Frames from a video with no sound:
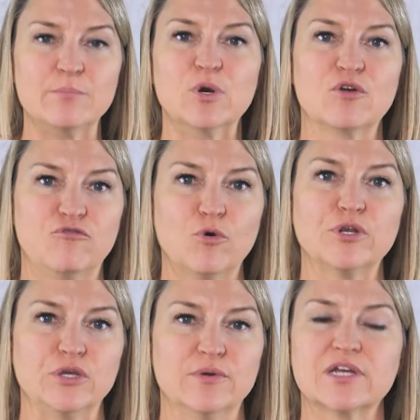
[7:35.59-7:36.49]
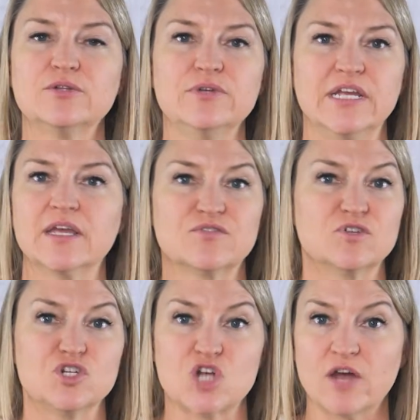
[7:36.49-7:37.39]
a book for you, including
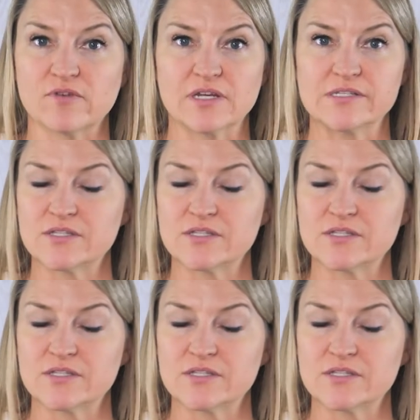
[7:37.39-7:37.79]
different genres.